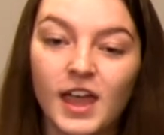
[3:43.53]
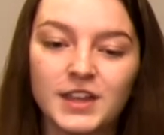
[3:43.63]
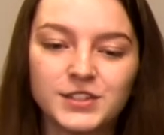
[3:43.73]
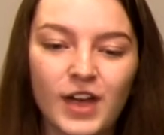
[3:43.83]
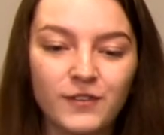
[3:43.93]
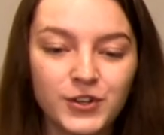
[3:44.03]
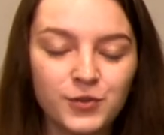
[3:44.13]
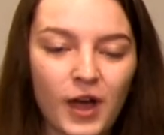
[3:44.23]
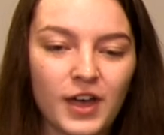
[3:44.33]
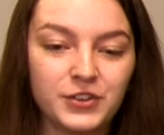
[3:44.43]
And so after a
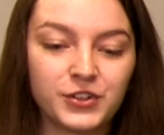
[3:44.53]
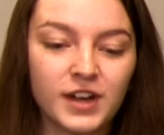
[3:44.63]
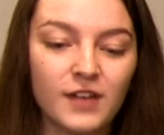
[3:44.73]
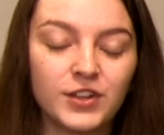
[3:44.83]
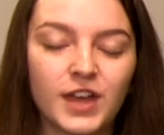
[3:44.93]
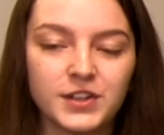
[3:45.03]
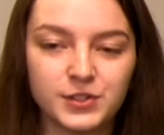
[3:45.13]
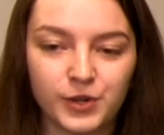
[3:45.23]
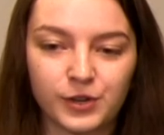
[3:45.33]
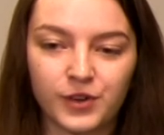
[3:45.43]
while, you're gonna have a lot
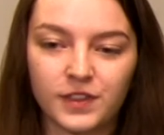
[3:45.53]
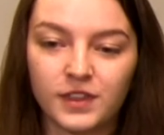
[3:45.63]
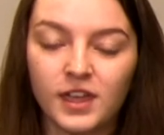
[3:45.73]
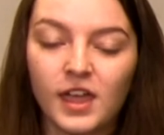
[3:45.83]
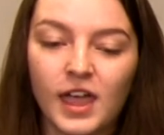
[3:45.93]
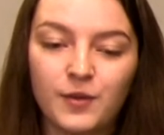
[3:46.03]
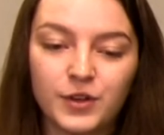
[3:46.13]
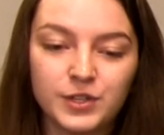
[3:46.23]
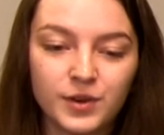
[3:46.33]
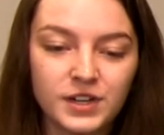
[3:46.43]
to work with. And
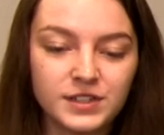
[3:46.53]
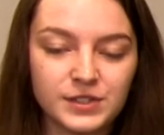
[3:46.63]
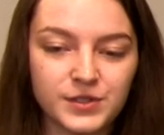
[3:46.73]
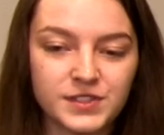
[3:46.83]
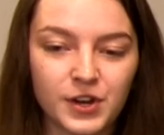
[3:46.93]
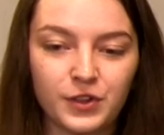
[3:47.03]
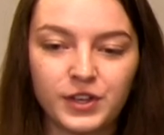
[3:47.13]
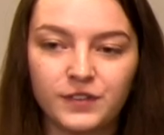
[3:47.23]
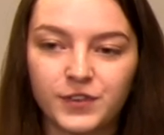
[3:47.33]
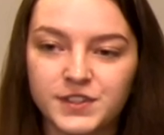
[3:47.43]
what you wanna do is start
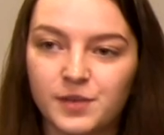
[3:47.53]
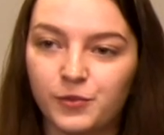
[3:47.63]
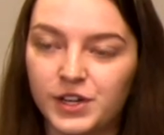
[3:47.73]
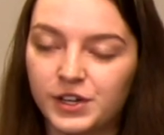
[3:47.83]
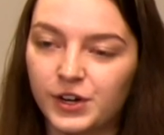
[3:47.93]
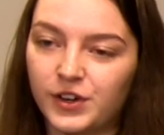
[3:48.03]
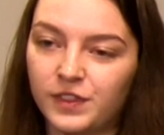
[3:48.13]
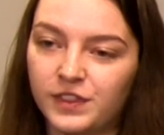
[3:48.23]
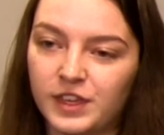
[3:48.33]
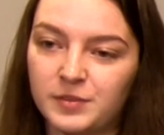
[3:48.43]
looking for some
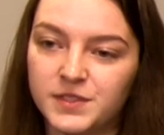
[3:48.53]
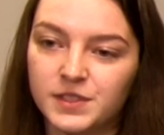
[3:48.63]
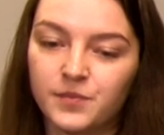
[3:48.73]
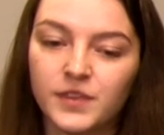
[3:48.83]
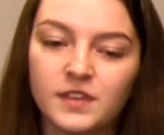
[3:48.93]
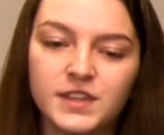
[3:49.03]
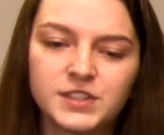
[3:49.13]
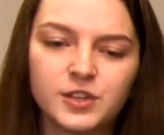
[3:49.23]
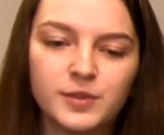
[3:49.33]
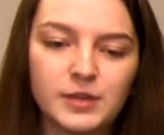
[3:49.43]
reoccurring themes. This
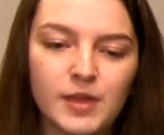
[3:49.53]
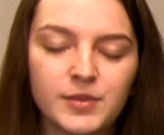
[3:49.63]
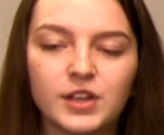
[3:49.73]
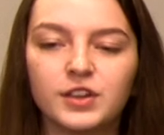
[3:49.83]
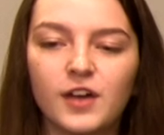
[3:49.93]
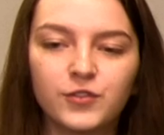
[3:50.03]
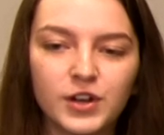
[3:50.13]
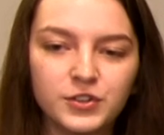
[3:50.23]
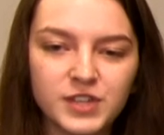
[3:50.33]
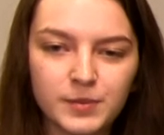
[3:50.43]
could be maybe a loved
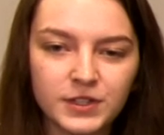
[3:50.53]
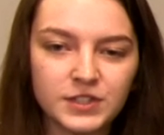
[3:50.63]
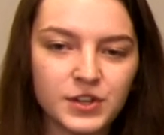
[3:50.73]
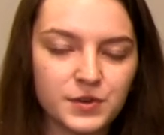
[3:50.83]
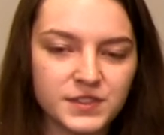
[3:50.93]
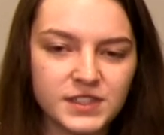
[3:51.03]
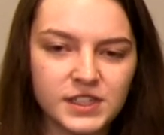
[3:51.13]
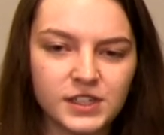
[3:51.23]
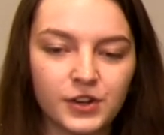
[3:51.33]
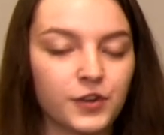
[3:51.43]
one you typically don't
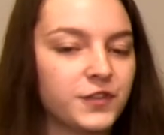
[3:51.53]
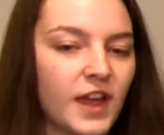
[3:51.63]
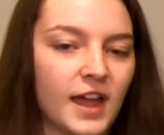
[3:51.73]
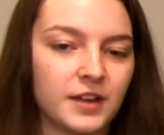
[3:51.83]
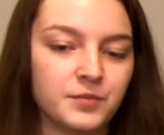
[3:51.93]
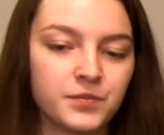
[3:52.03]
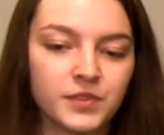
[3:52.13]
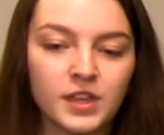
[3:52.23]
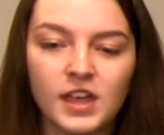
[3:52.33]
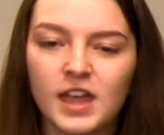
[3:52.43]
see or flying
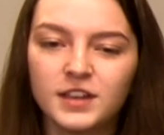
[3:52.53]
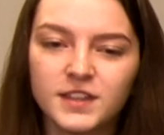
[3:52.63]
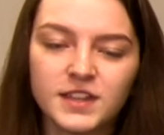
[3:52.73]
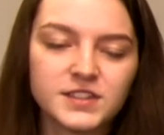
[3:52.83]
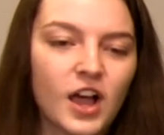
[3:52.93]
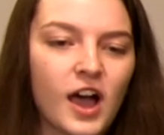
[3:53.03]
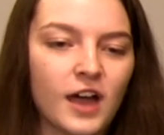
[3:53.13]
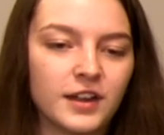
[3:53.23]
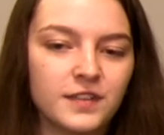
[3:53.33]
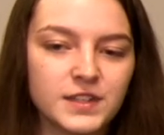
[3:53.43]
anything that's
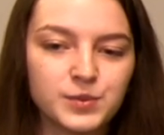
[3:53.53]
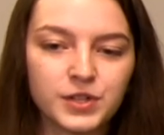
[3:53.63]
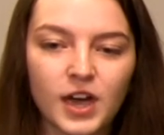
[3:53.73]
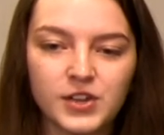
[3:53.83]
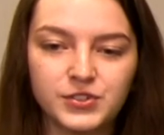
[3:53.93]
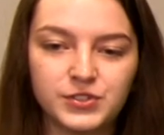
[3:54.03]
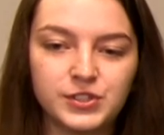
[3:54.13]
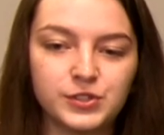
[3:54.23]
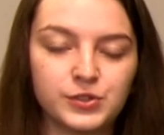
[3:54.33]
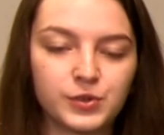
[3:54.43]
odd, and this will cause you
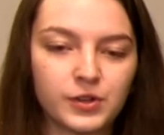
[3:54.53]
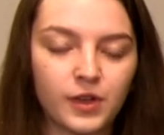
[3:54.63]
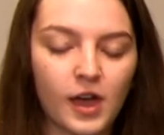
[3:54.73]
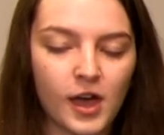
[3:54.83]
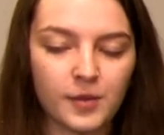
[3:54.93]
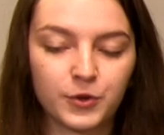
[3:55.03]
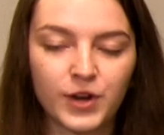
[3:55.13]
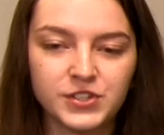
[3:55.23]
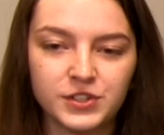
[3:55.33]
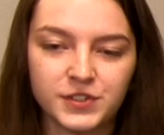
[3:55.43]
to um,
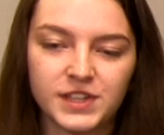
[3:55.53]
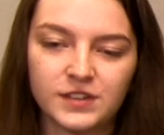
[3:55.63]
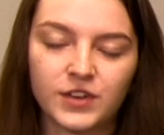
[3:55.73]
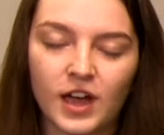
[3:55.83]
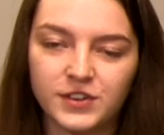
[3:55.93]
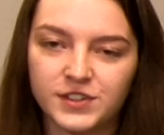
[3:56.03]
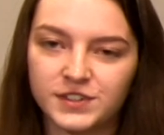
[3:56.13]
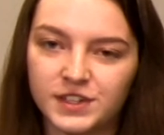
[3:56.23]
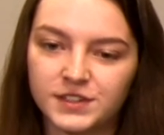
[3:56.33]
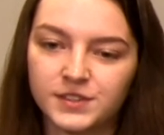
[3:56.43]
question your state of
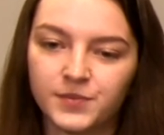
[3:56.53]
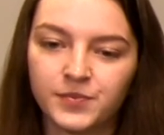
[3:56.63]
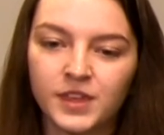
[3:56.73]
consciousness.